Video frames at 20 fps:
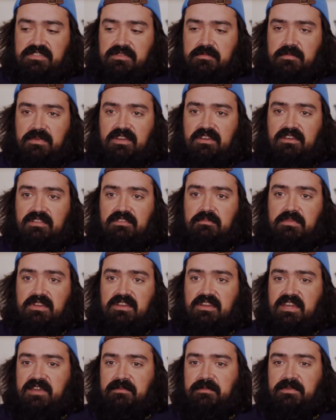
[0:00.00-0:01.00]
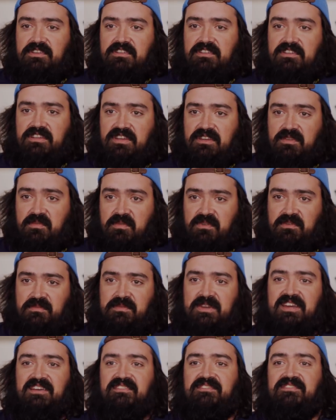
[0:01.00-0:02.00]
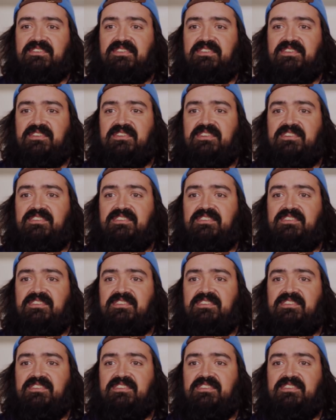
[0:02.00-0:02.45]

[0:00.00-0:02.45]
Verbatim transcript: to me and being able to clean a room after